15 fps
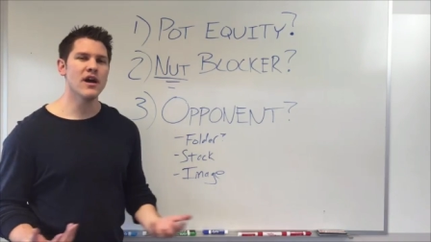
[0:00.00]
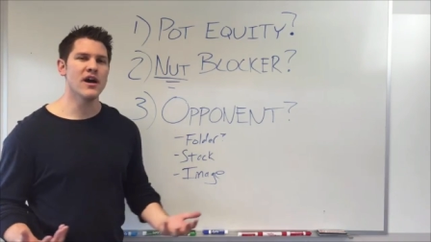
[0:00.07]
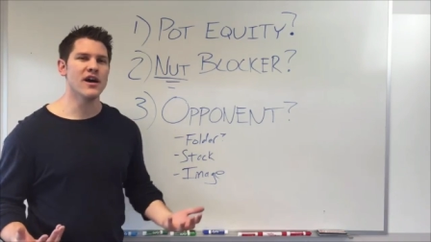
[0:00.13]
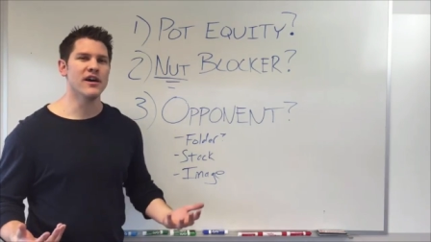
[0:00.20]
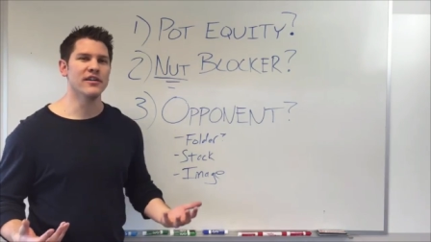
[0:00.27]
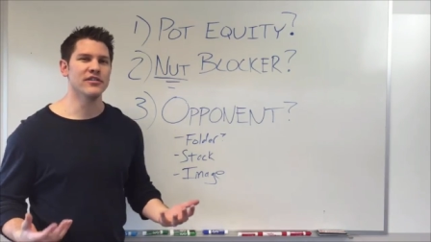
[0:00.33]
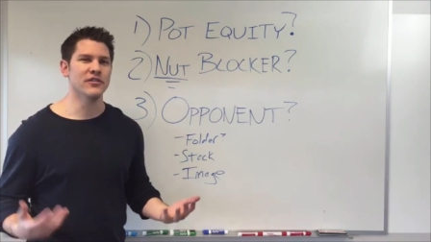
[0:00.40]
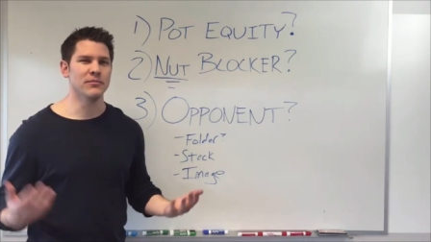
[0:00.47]

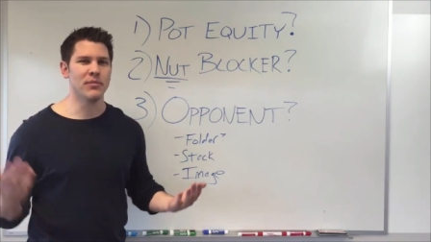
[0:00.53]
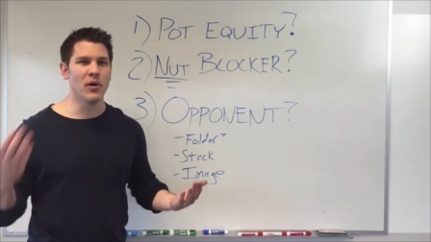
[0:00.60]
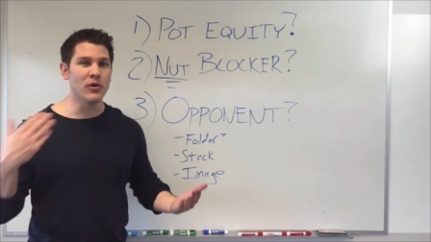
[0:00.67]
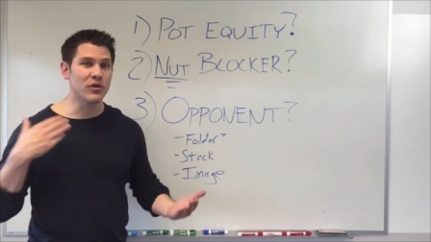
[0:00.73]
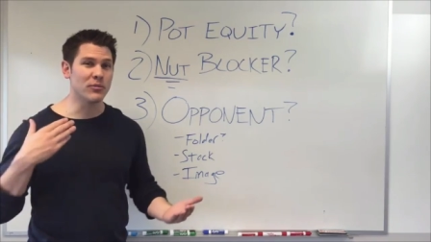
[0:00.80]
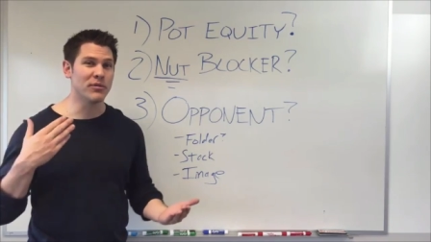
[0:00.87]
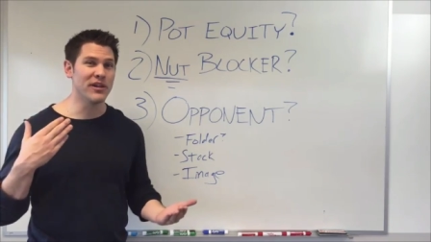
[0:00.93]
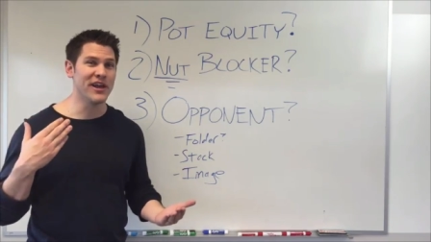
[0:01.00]
uh, the
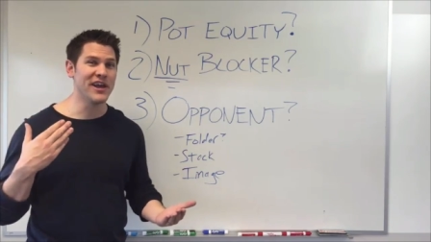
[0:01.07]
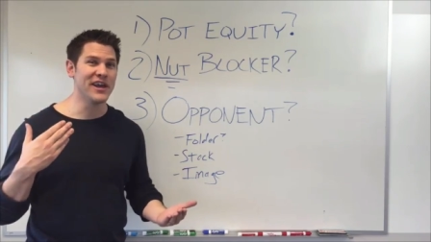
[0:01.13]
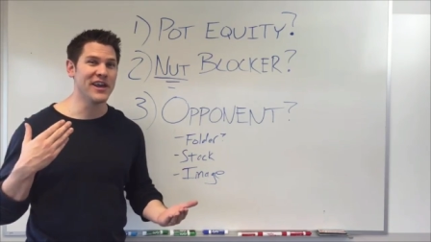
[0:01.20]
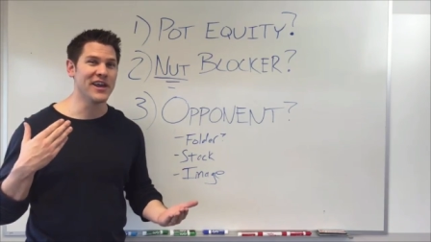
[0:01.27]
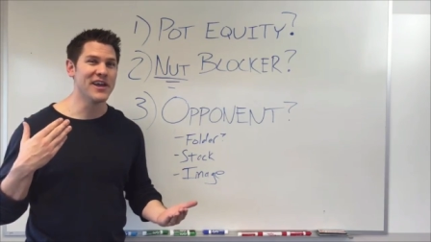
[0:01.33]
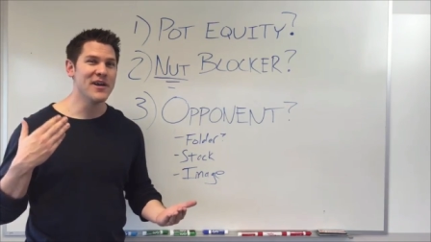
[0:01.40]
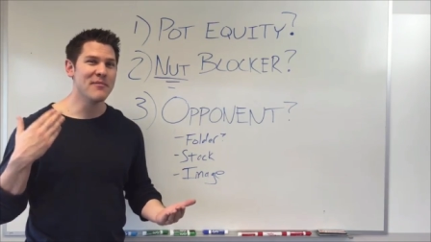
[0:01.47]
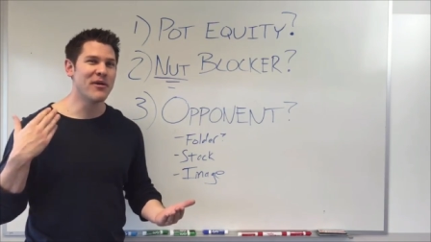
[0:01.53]
poker
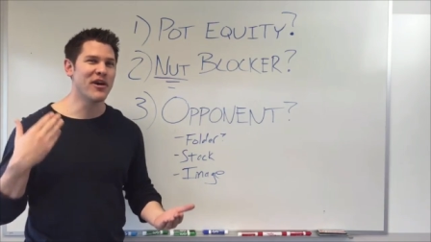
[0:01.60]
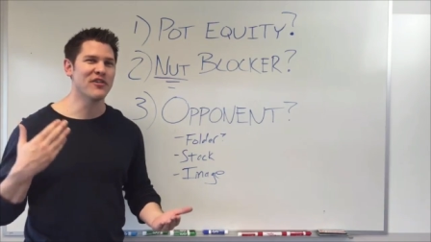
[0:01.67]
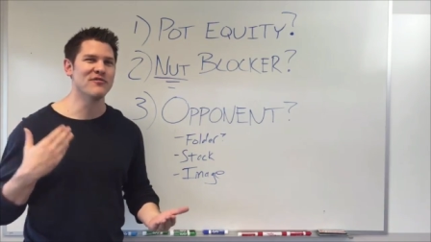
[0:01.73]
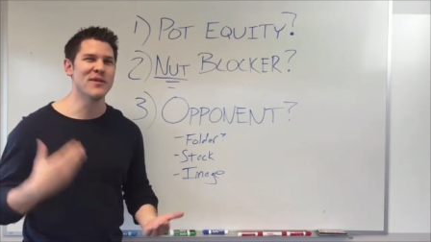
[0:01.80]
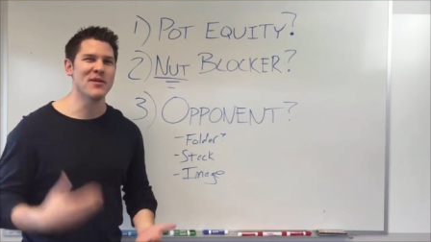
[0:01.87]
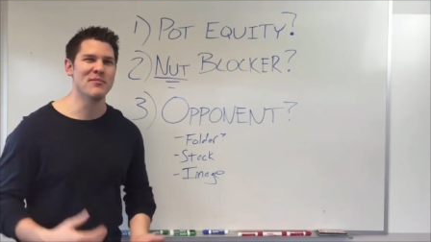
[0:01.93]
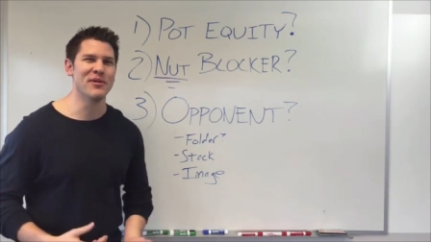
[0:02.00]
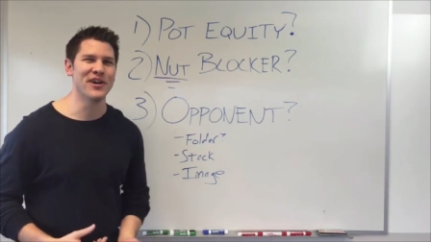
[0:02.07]
playing part of
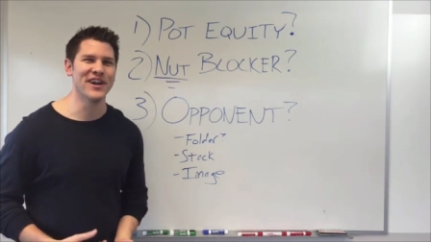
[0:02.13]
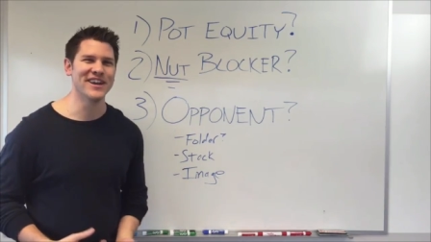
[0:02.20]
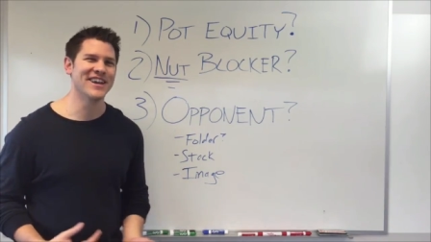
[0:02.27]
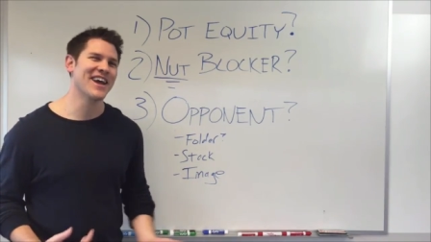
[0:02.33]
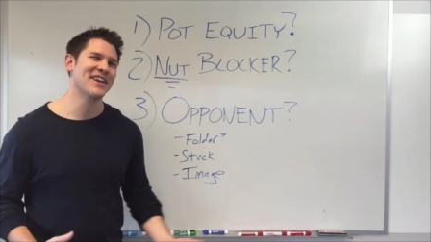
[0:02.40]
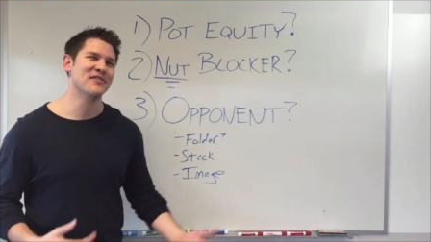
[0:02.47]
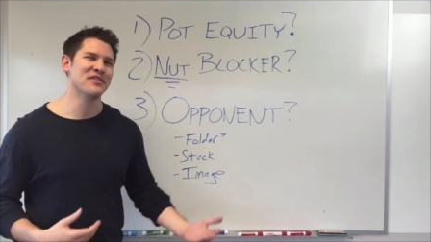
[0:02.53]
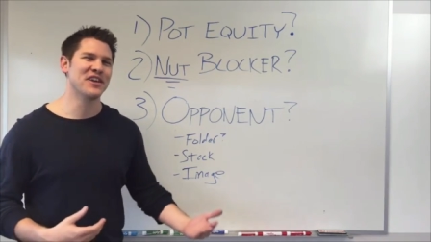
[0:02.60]
my brain
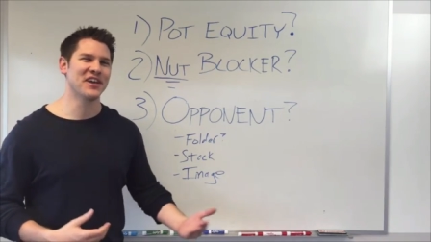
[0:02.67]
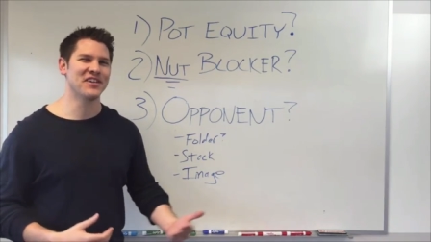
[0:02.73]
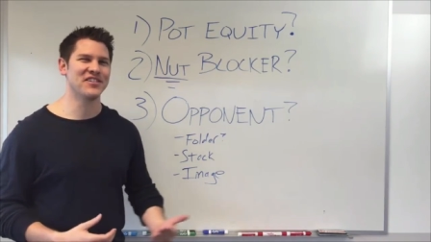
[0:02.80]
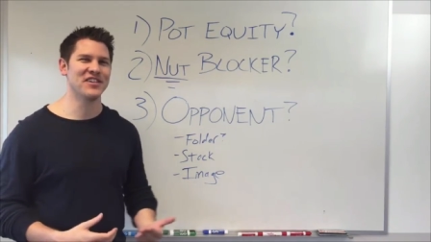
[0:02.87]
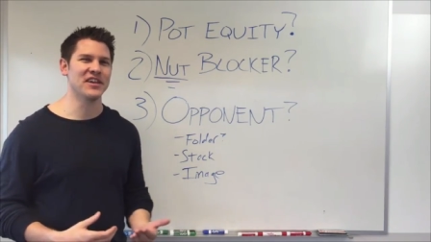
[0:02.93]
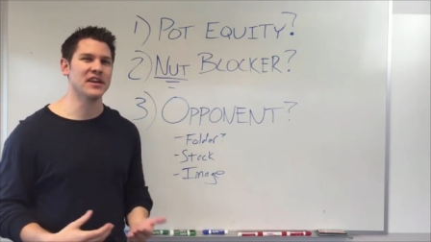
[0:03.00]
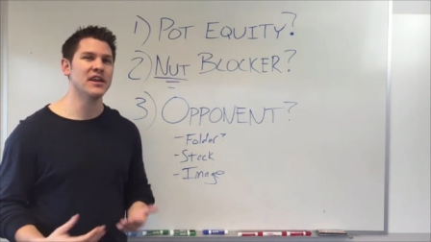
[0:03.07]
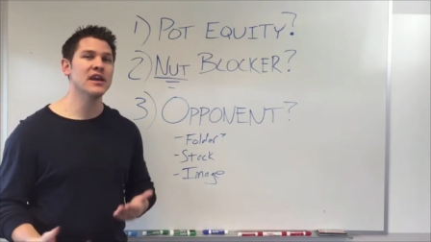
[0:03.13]
kind of
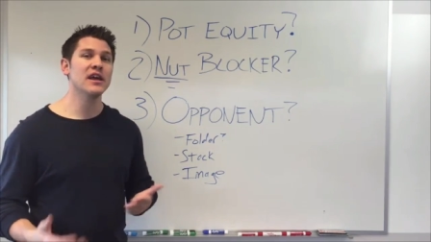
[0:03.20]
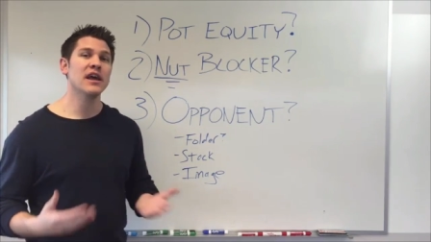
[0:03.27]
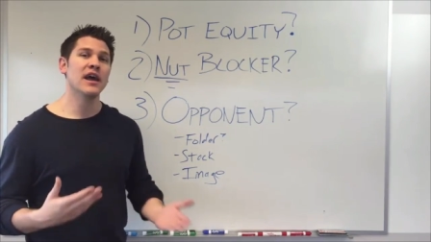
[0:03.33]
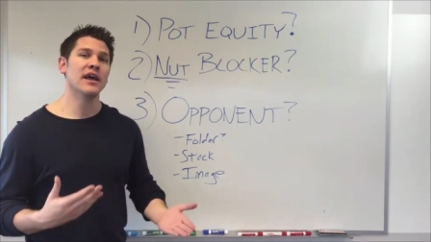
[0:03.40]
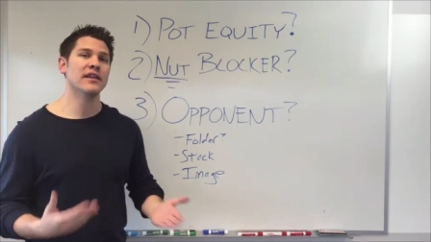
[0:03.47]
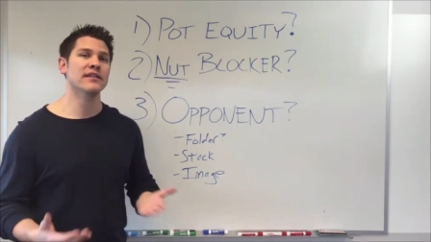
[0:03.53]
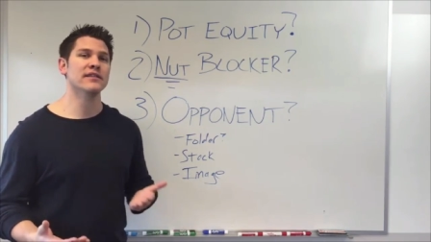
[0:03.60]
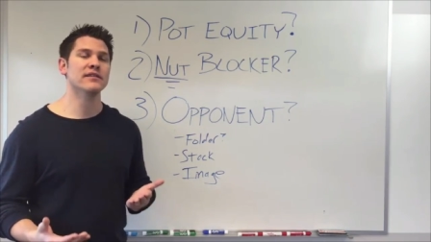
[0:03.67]
kicks in
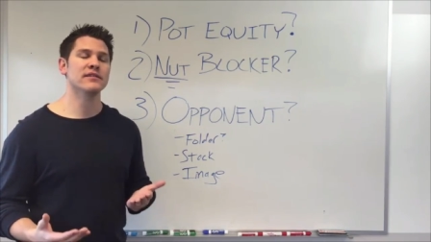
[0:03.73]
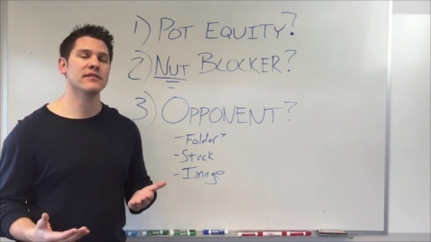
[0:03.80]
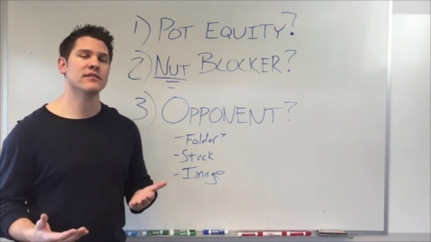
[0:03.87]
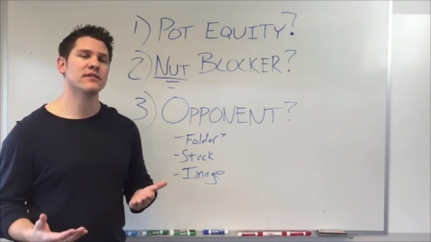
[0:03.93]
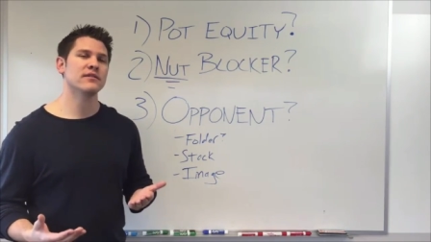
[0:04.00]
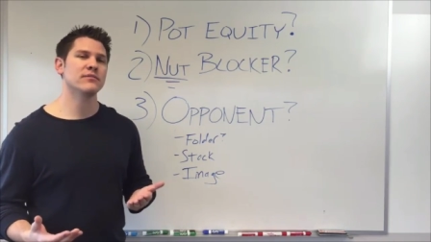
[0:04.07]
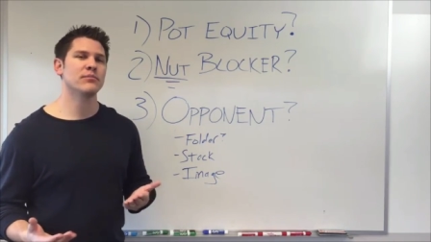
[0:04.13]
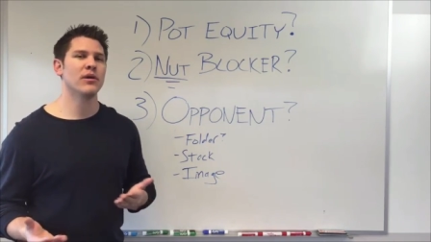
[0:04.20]
and
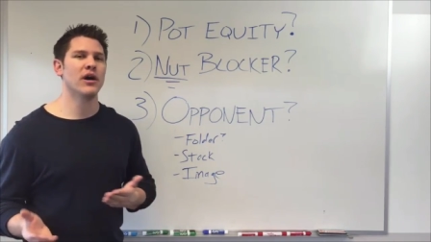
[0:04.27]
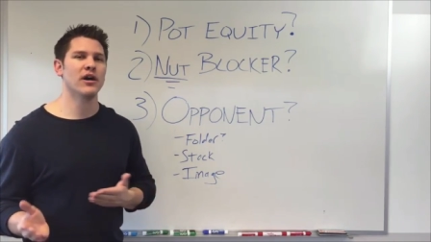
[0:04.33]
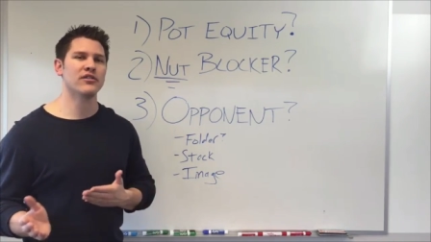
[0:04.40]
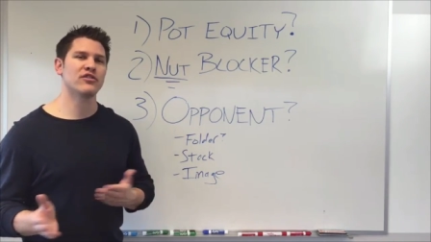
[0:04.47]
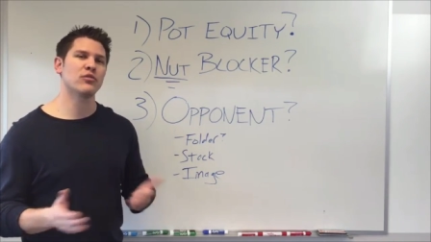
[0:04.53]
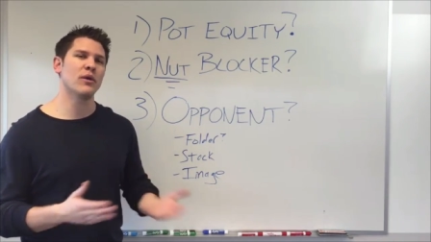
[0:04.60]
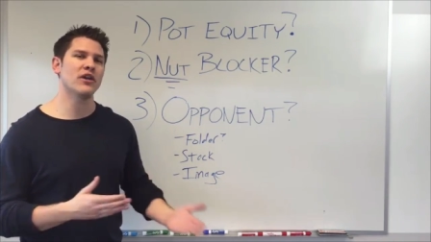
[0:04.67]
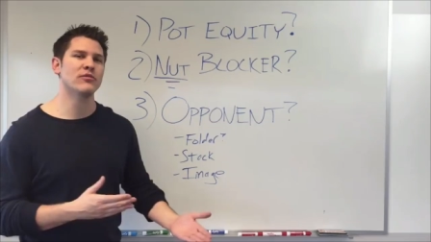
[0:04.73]
uh,
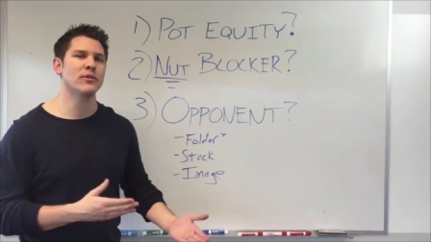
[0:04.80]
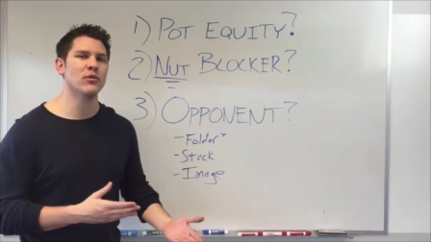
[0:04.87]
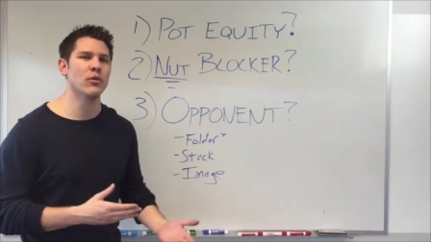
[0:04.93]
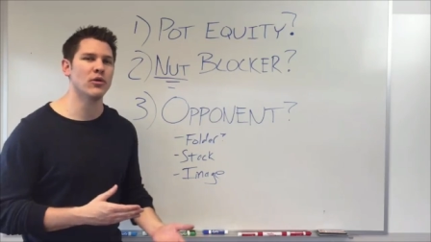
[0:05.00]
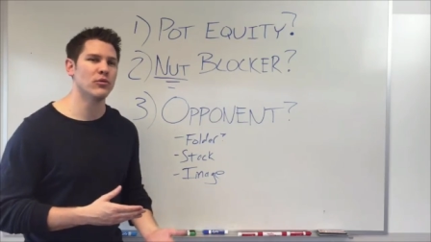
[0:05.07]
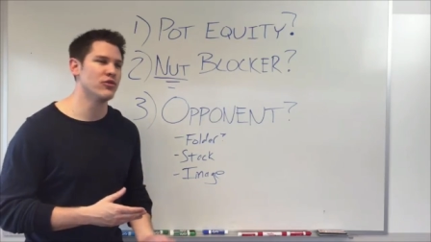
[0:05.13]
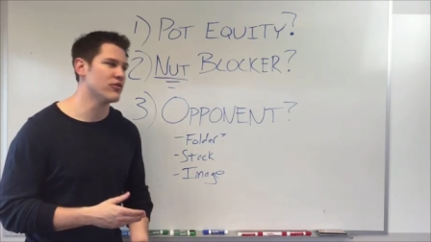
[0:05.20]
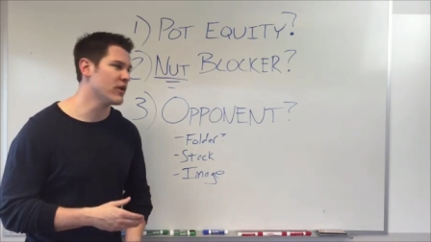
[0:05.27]
sways me
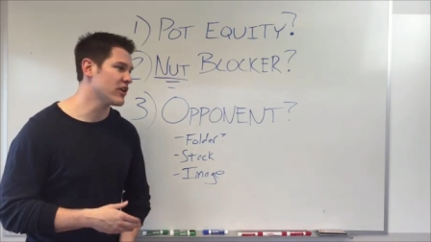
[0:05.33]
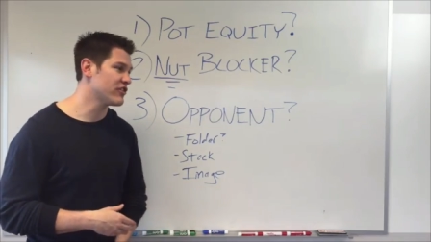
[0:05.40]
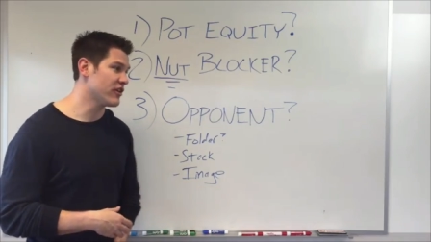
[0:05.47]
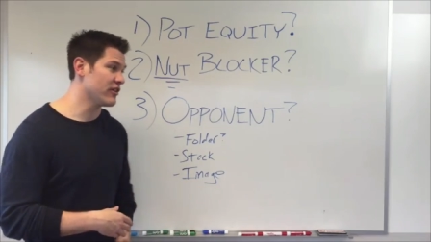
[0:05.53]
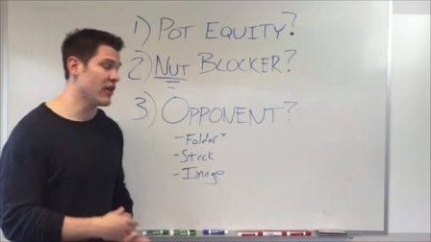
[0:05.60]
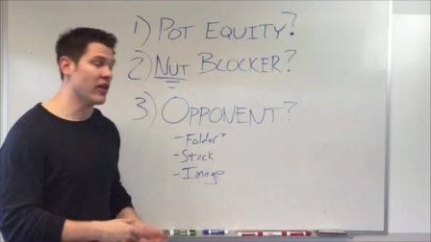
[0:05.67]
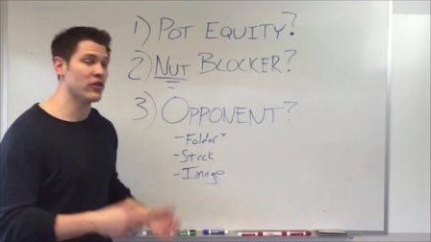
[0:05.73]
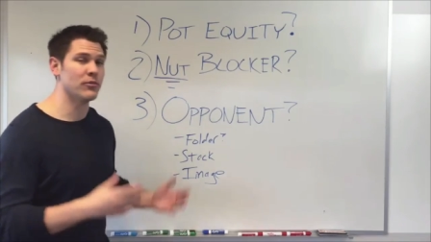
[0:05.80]
one
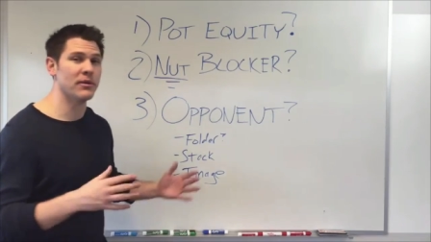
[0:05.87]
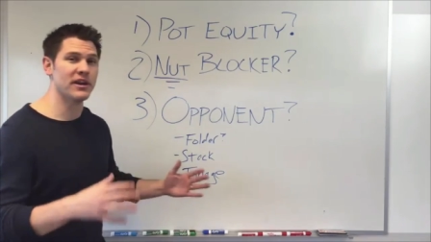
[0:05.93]
direction or the other.